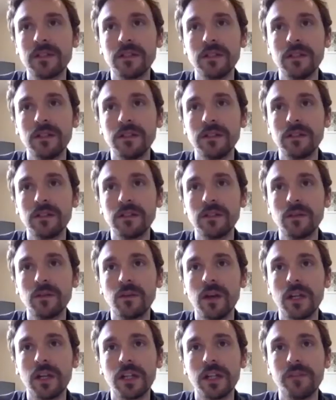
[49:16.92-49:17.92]
to the
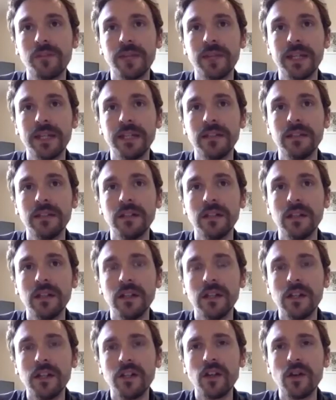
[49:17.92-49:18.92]
work you've been
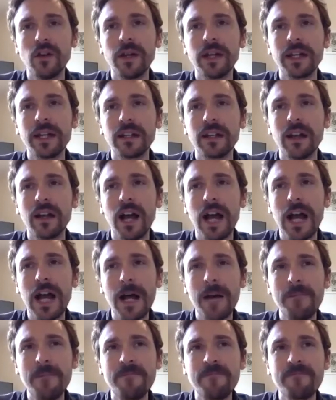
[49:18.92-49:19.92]
doing.
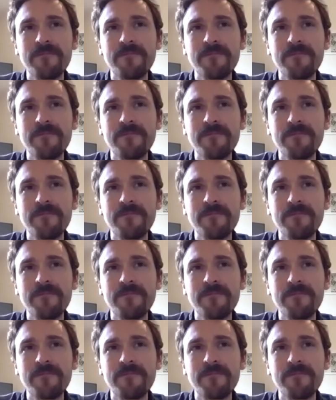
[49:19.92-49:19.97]
I